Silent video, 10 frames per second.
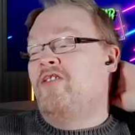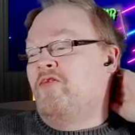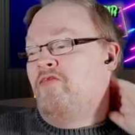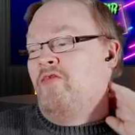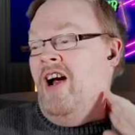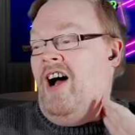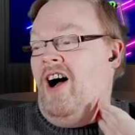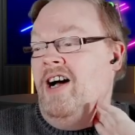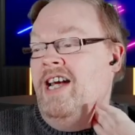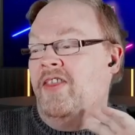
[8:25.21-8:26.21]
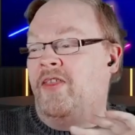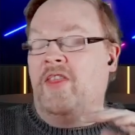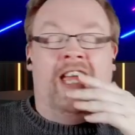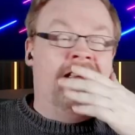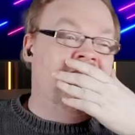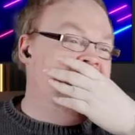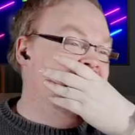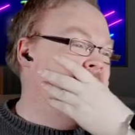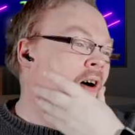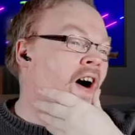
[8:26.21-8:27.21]
Right, I think,
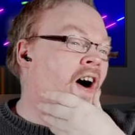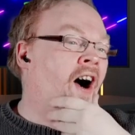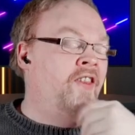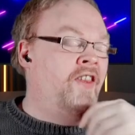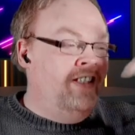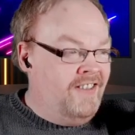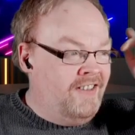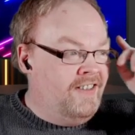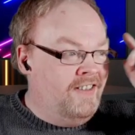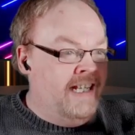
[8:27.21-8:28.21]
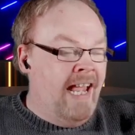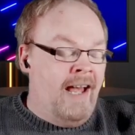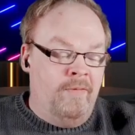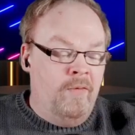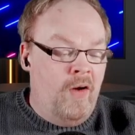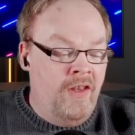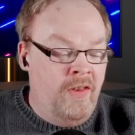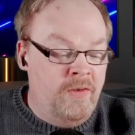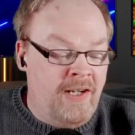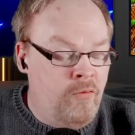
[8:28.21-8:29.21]
yeah, I think
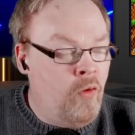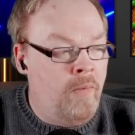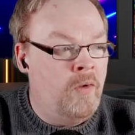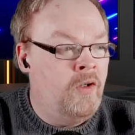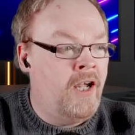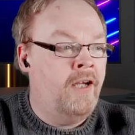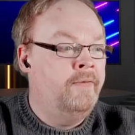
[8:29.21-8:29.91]
we should have one more go.